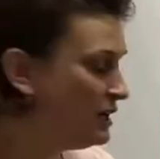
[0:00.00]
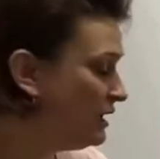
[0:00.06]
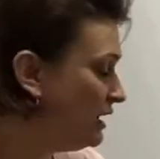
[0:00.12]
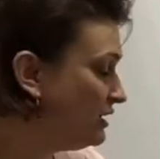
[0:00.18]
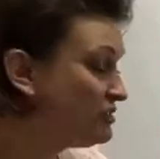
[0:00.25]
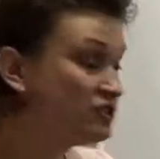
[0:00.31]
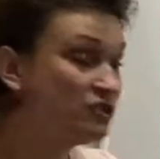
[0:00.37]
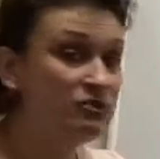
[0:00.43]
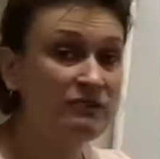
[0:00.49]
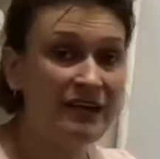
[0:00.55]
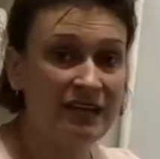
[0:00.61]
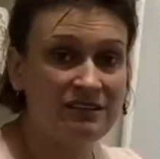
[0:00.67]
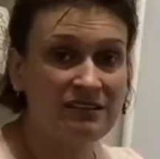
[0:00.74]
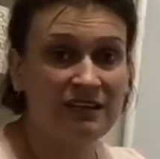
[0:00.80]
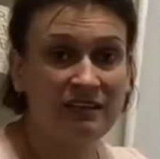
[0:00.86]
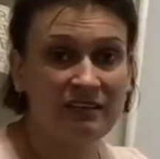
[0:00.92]
uh, to
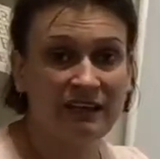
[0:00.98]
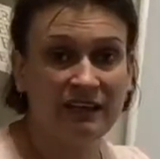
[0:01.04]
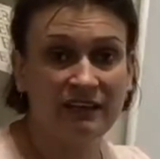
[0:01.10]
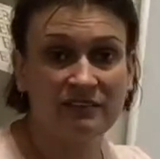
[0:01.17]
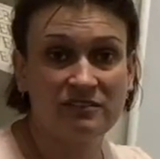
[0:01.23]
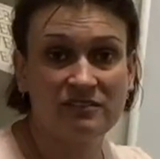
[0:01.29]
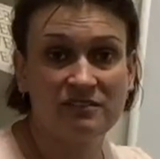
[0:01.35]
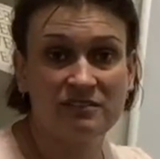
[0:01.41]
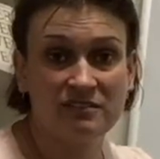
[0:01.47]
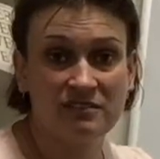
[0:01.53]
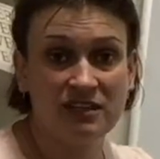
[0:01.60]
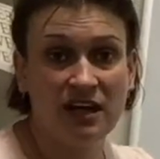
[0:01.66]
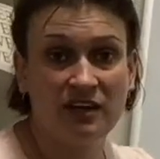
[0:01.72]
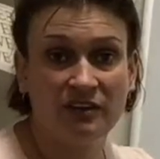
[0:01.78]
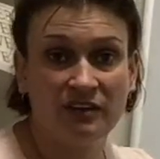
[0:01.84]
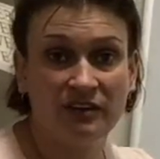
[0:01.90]
getting things
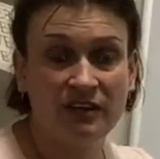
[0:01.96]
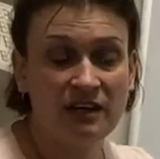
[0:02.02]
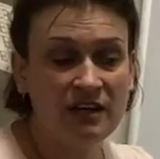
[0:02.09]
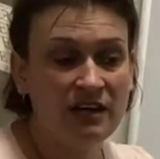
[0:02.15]
done.